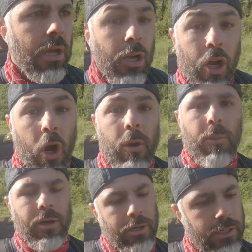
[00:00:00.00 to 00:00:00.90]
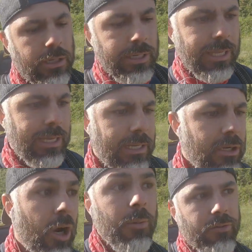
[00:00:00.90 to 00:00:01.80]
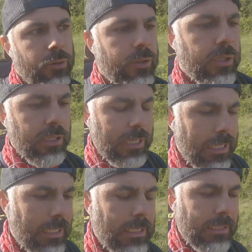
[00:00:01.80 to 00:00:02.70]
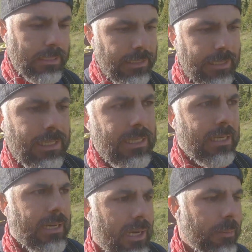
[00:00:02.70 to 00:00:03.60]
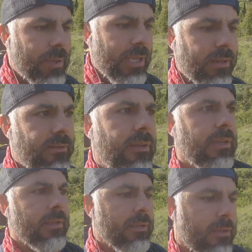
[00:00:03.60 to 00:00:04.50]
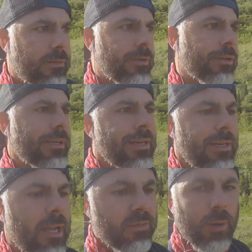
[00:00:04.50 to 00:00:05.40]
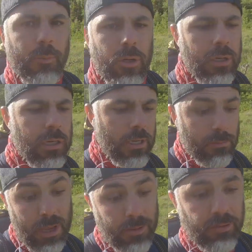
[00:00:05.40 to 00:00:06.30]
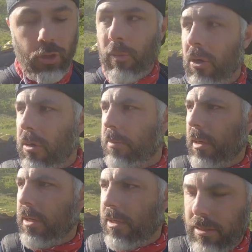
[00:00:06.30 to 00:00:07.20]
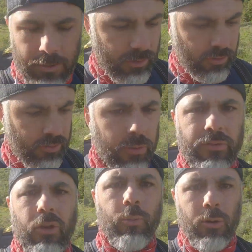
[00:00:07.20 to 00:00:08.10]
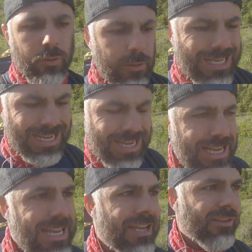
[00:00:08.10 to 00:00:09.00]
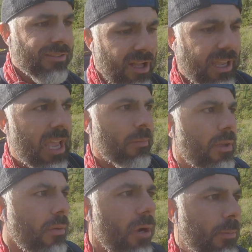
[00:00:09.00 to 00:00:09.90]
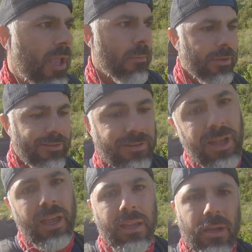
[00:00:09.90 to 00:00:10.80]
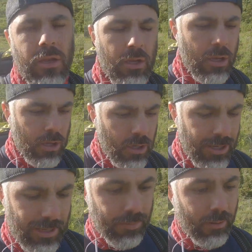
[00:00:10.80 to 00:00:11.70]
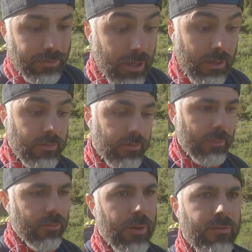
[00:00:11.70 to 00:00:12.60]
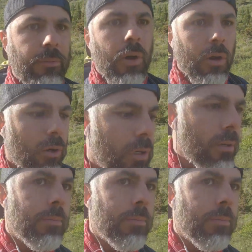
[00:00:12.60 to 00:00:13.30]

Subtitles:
Karma again. Karma's doing the PNT, so that's a bummer. Maybe Slow-Mo, but I mean, she's called Slow-Mo, and she's not camping where I'm camping tonight, and probably not the same spot tomorrow.